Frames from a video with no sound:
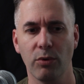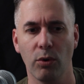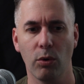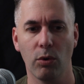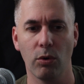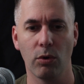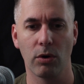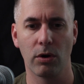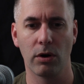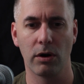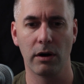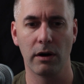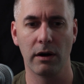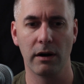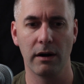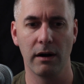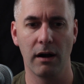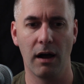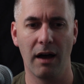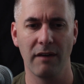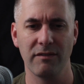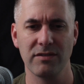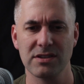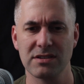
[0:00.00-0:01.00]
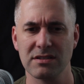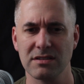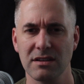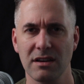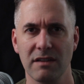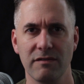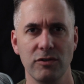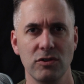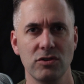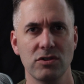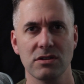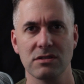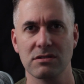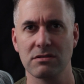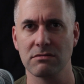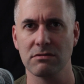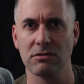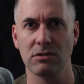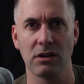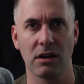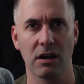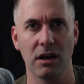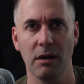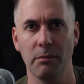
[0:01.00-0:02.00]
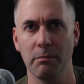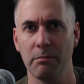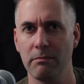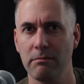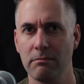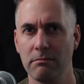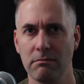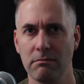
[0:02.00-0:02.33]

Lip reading: or obviously if you just look up